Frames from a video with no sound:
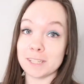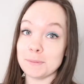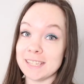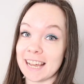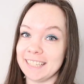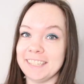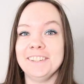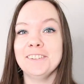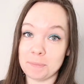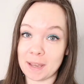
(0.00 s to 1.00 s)
going to be telling
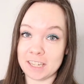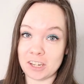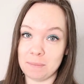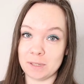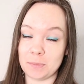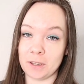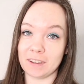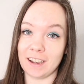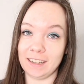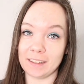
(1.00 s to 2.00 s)
you which Becky Chambers
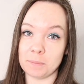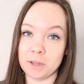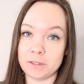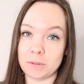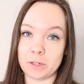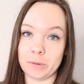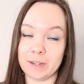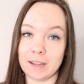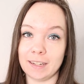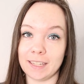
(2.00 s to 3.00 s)
book I like the most, which
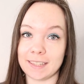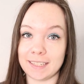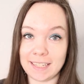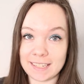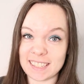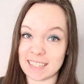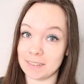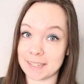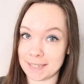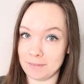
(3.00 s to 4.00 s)
one I like the least,
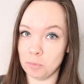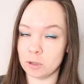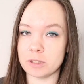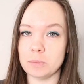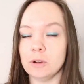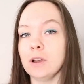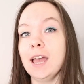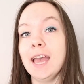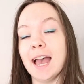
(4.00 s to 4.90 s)
if that's even possible,